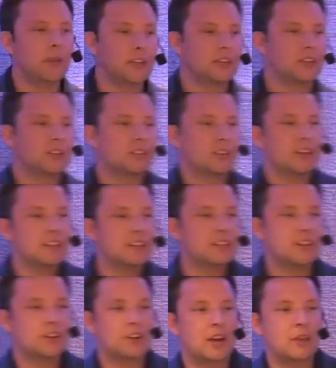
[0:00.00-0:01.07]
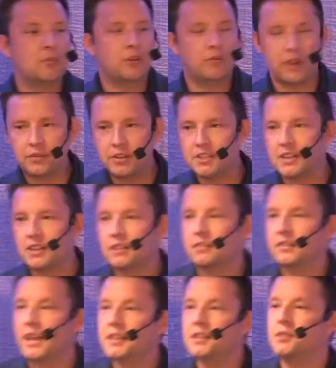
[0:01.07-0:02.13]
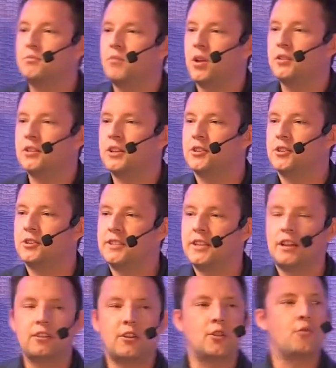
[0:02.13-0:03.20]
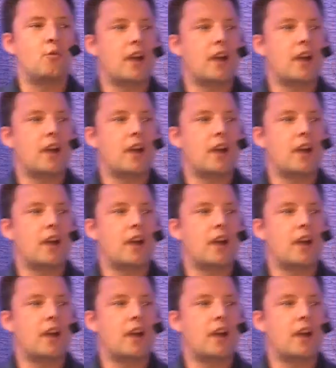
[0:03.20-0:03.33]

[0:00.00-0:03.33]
pictures on Instagram of every single nut and bolt that you sell on a